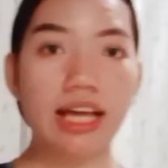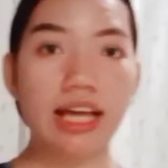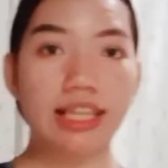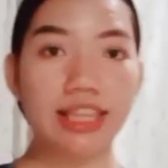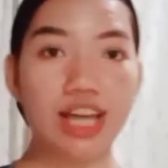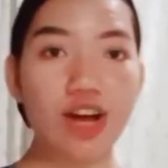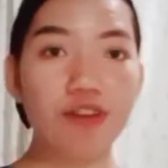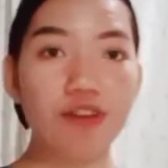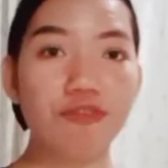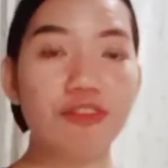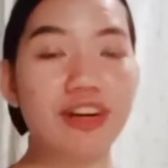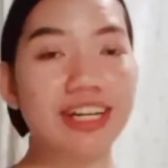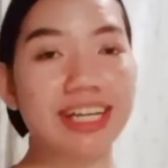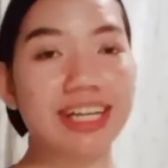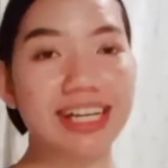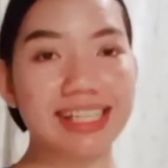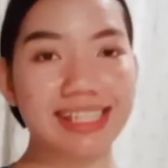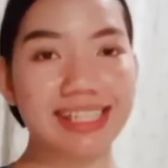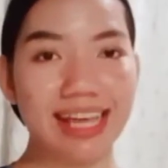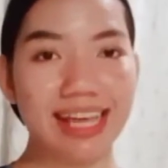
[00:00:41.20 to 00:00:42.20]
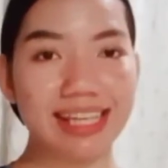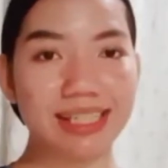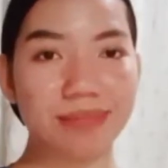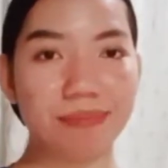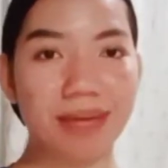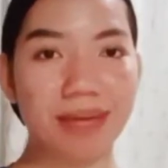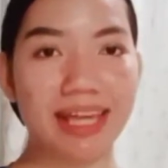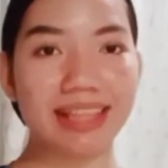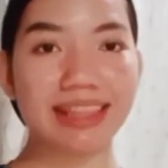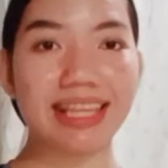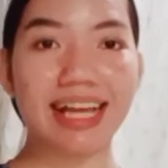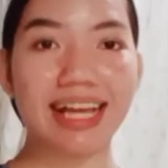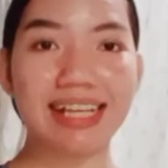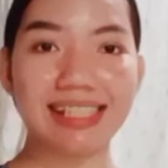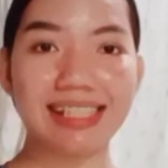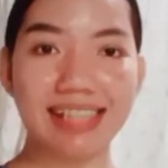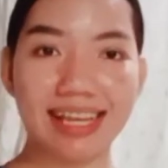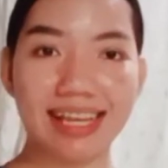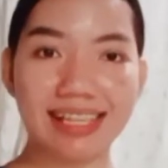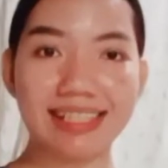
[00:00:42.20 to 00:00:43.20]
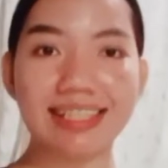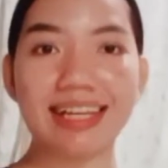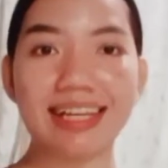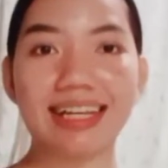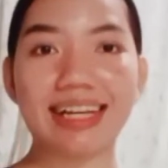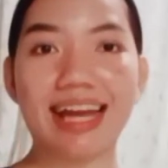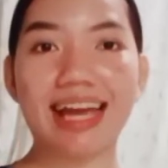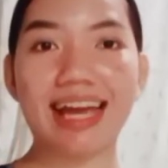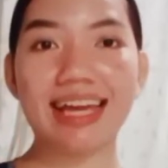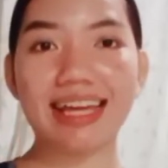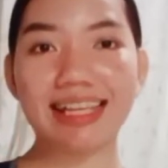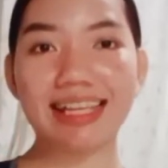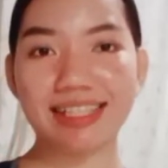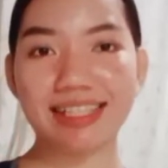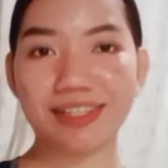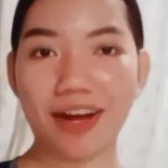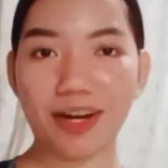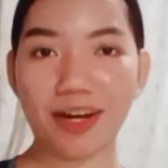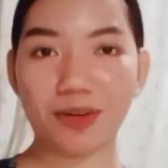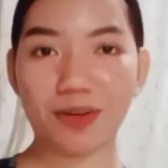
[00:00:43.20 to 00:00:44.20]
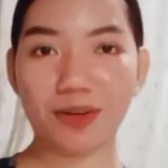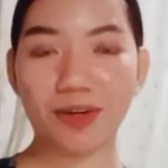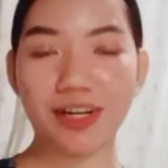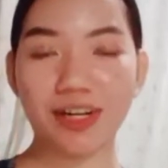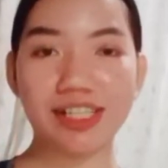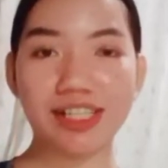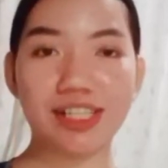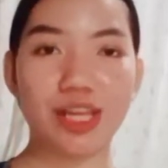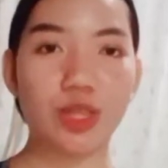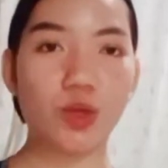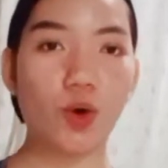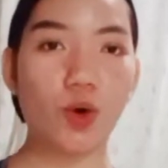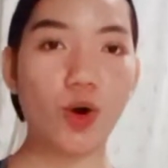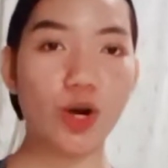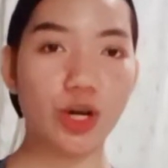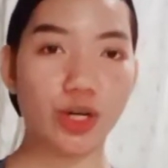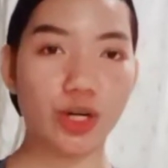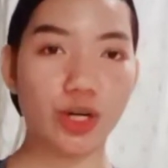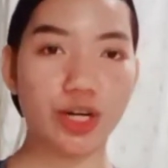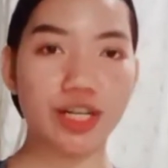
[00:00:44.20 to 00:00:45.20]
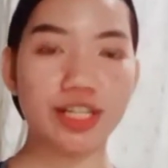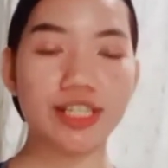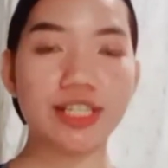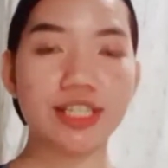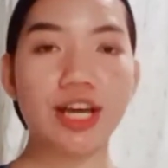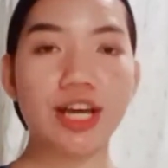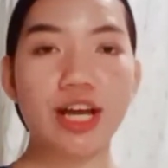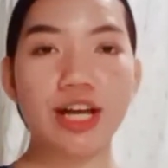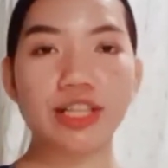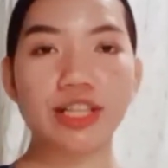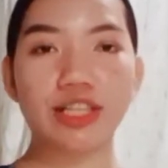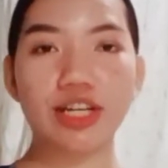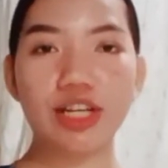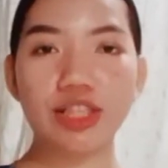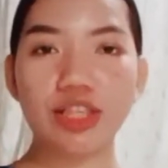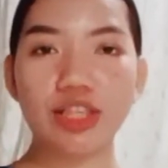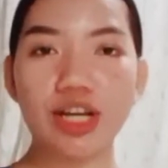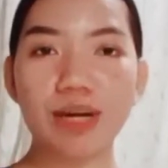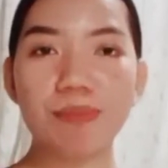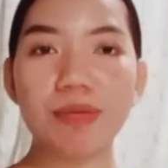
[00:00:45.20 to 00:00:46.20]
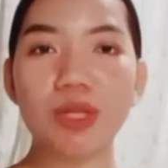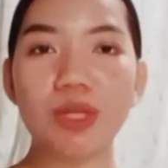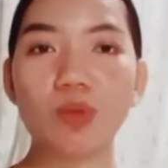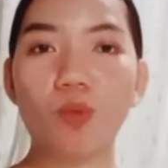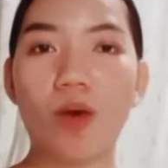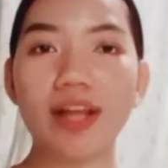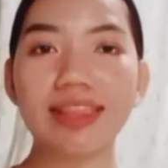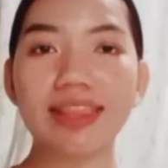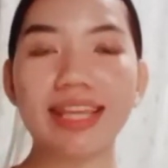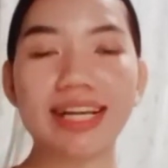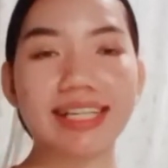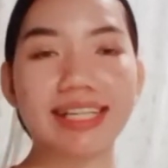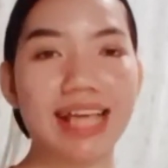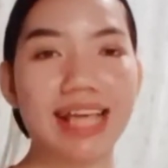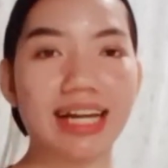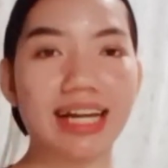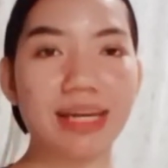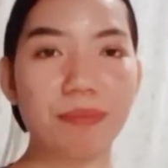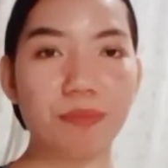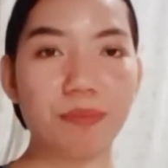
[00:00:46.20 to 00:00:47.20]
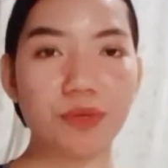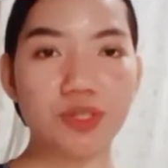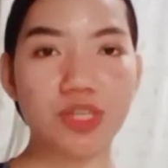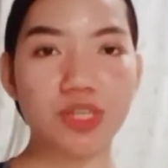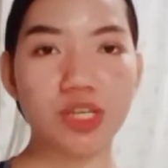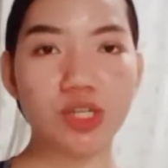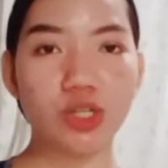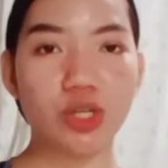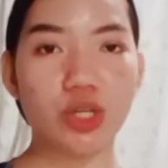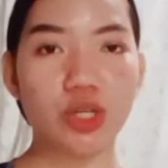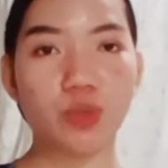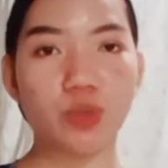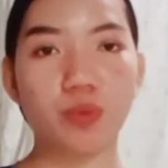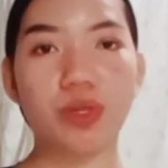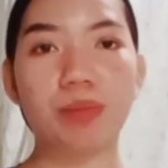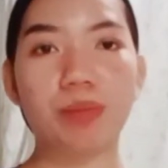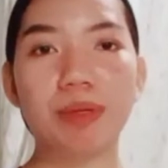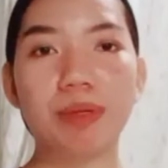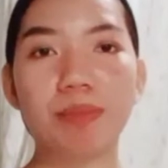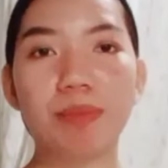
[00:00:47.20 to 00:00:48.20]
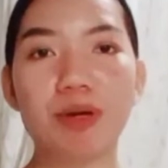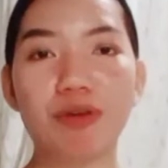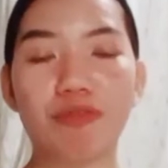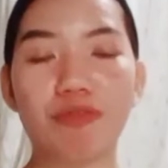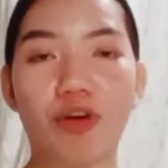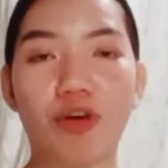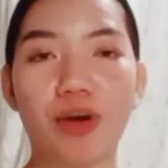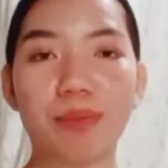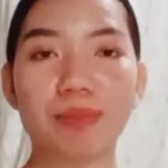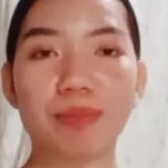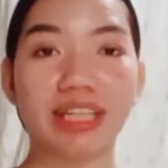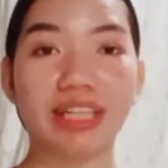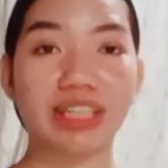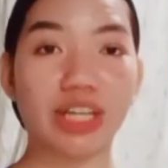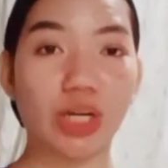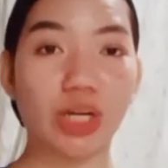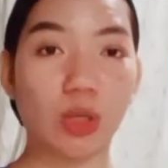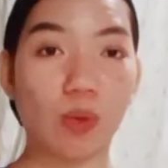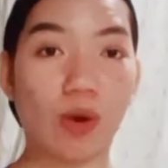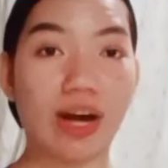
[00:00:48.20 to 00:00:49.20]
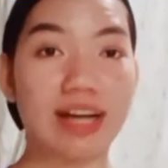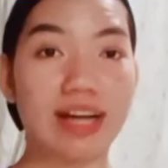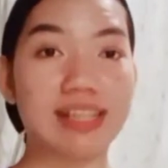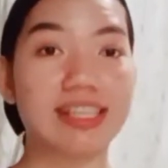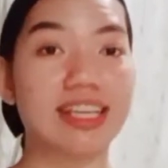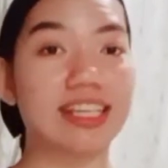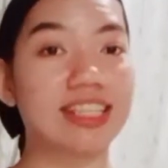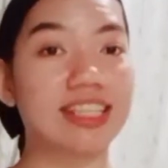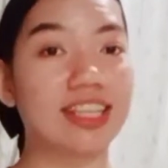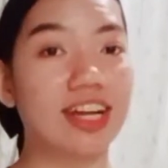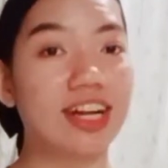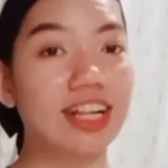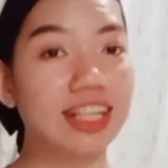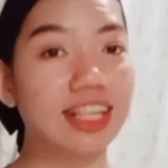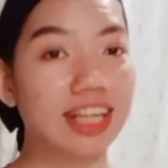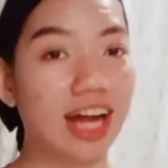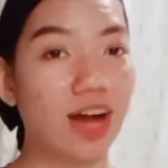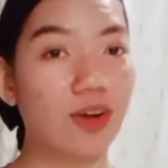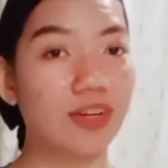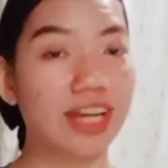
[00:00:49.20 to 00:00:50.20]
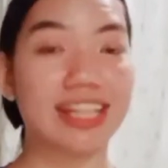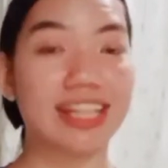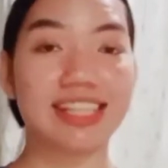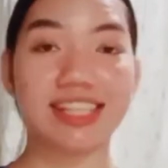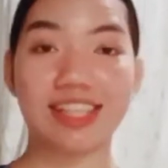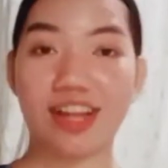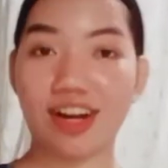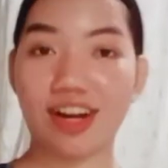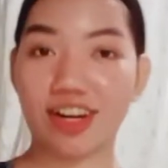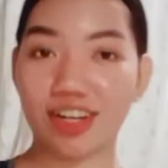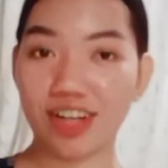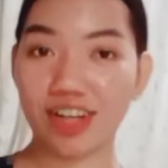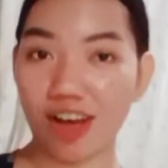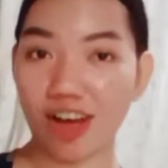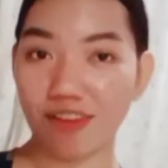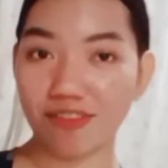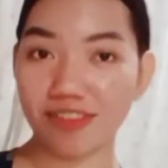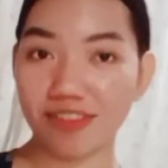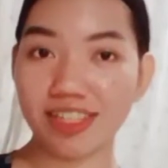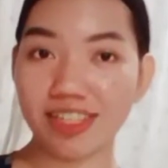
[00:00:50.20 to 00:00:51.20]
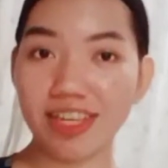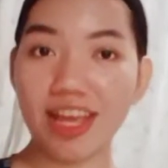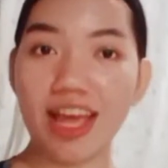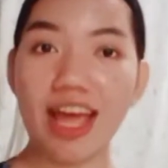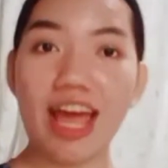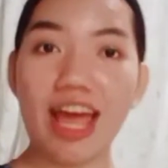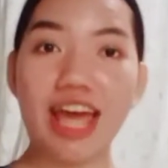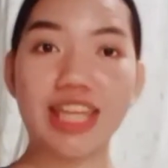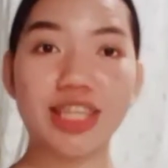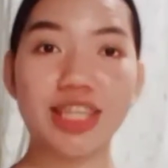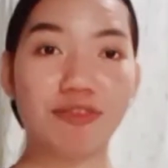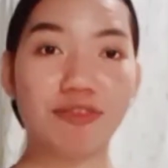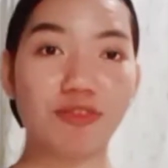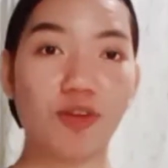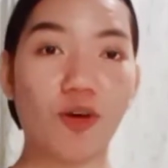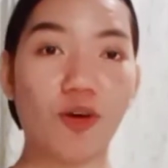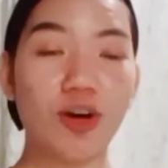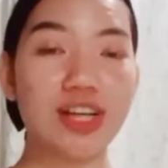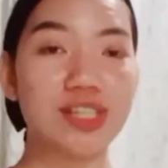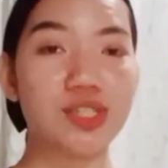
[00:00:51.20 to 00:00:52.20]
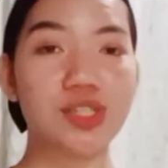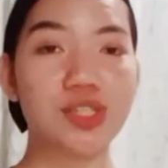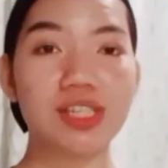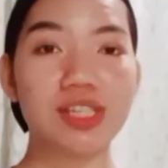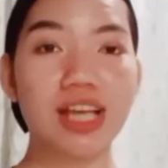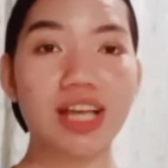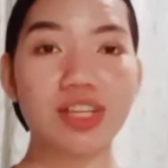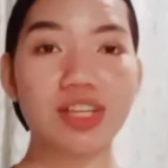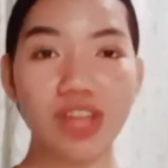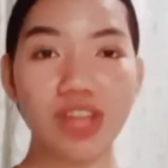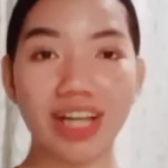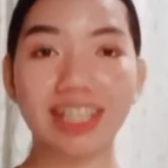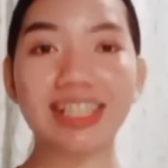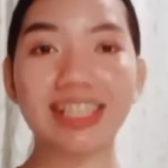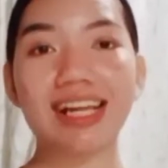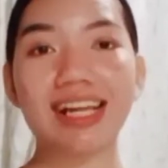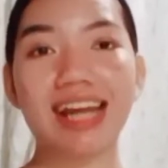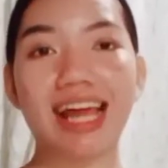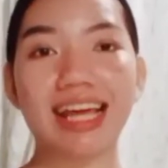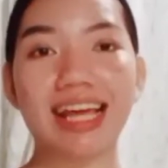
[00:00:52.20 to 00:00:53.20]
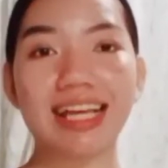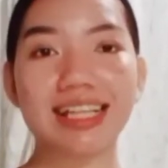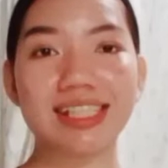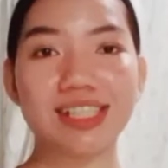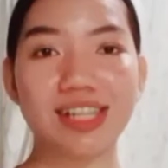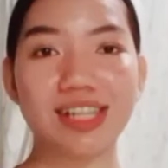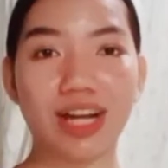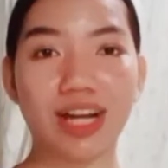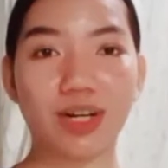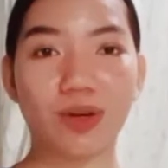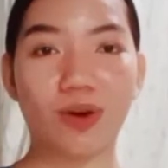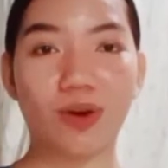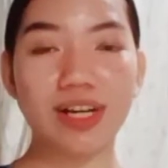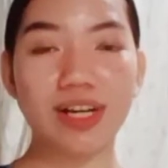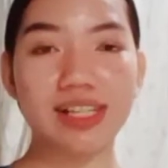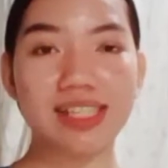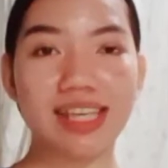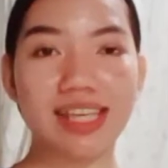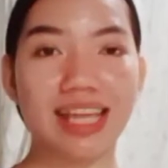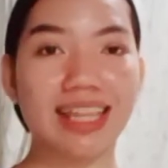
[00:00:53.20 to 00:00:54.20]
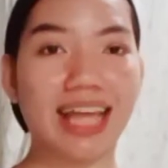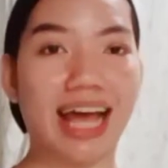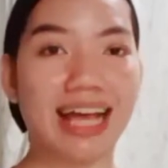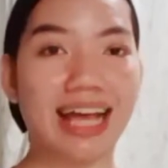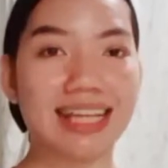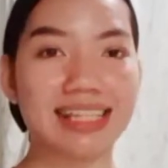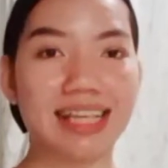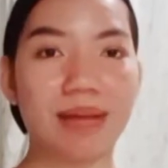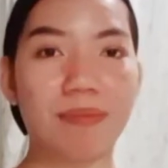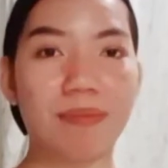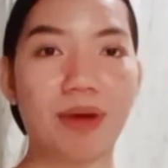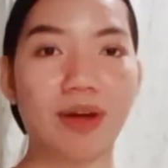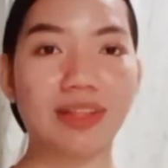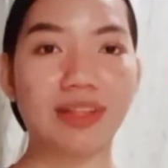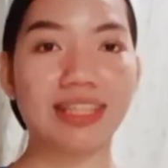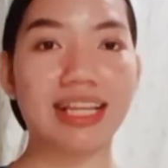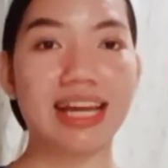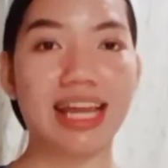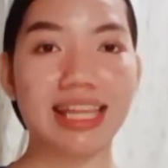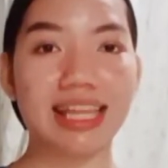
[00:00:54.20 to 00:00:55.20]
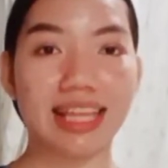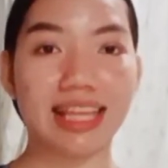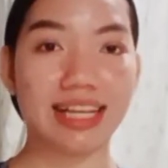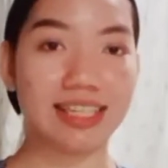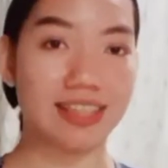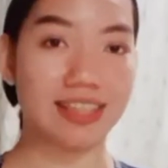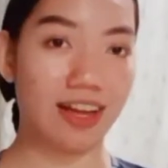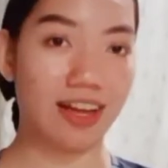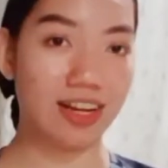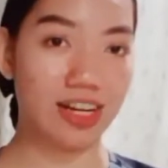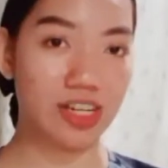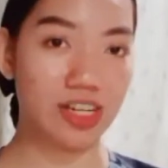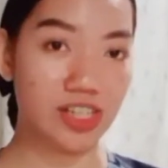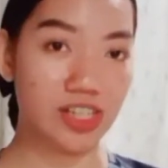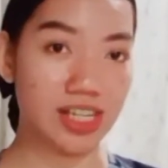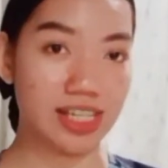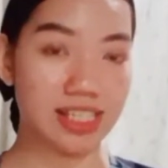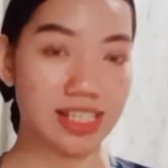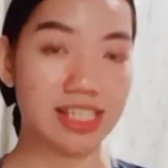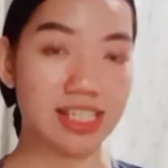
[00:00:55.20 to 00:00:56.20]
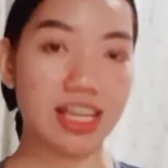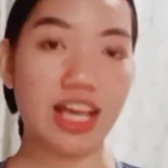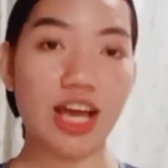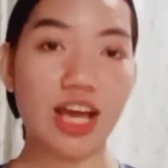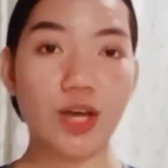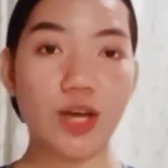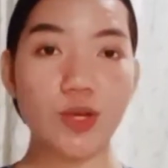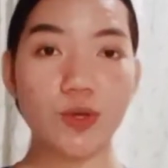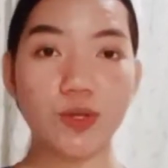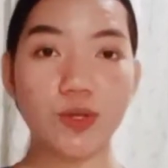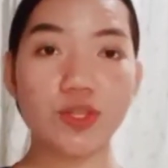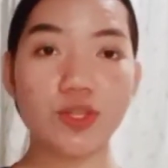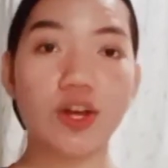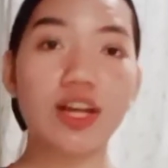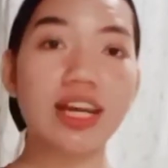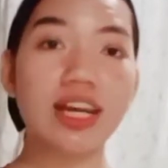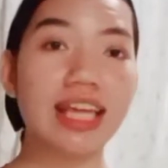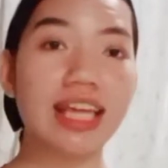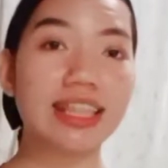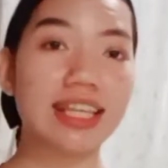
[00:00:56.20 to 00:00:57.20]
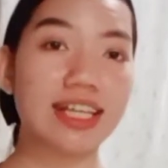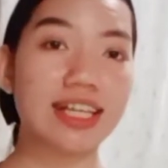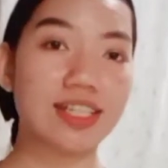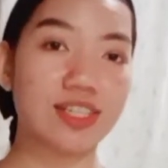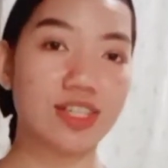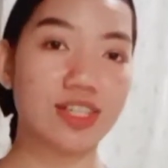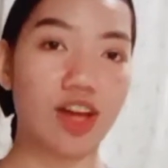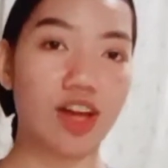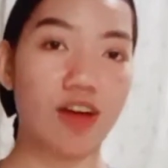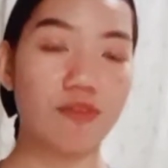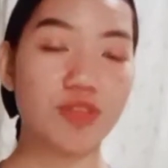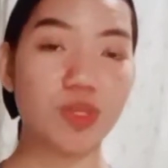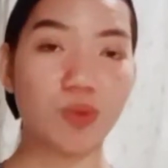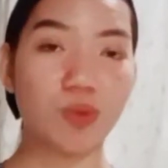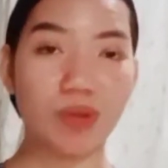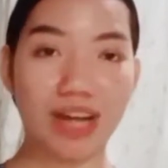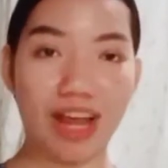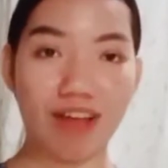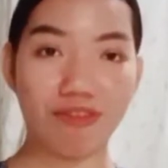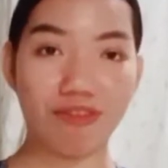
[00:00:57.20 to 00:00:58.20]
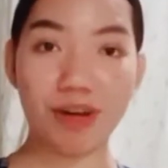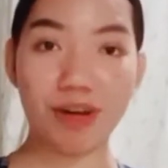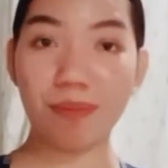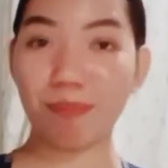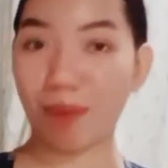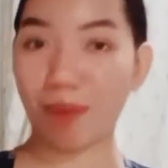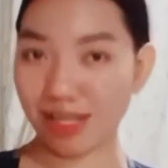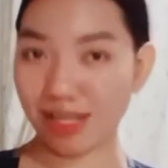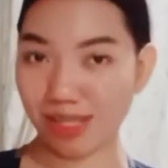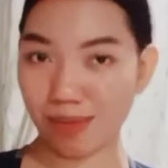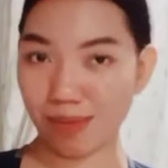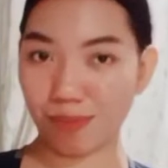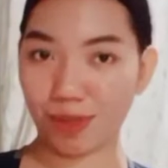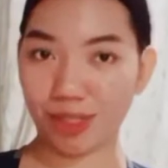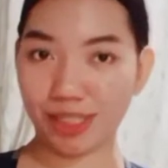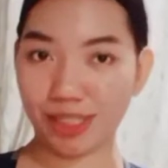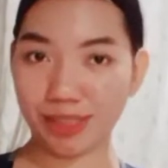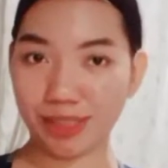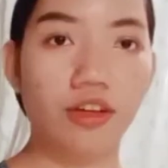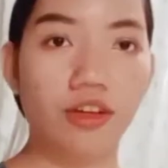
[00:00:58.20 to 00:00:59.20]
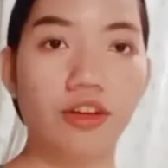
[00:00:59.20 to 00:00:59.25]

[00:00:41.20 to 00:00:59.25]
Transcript: Now for the assessment, assess the client's records and orders to determine what exactly procedures will be performed that requires a sterile gown and sterile gloves. And of course, check the client's records and ask about the latex allergies. Use non-latex gloves whenever possible.